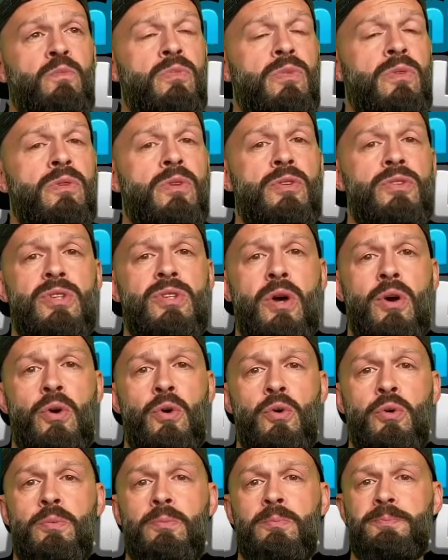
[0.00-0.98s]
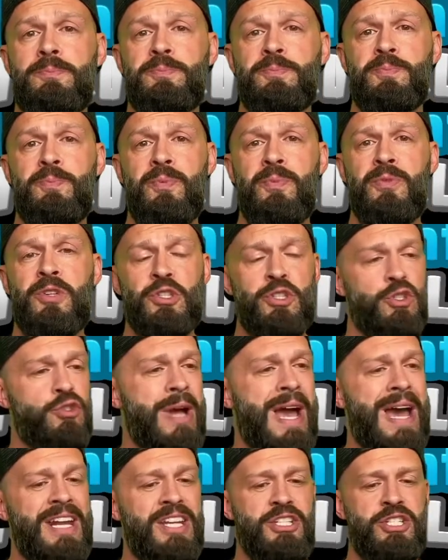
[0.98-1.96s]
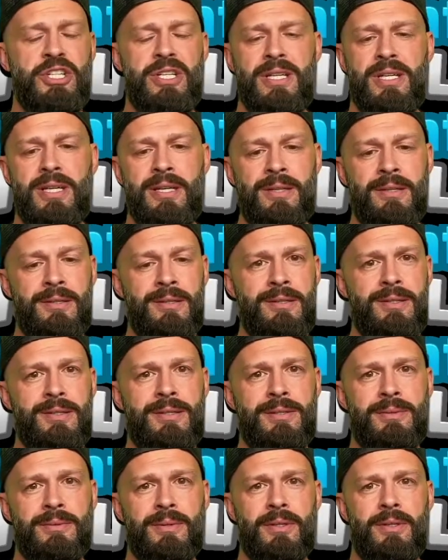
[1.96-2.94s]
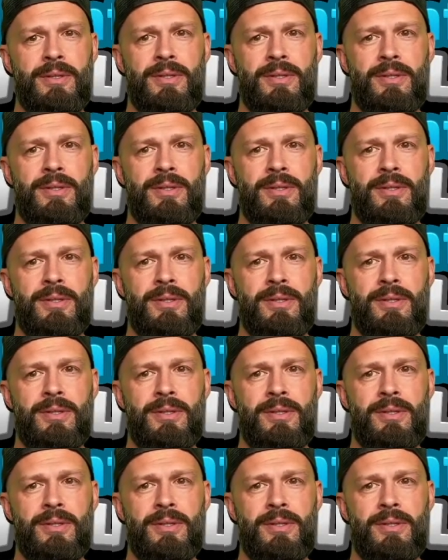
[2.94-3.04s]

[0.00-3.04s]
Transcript: so the strategy is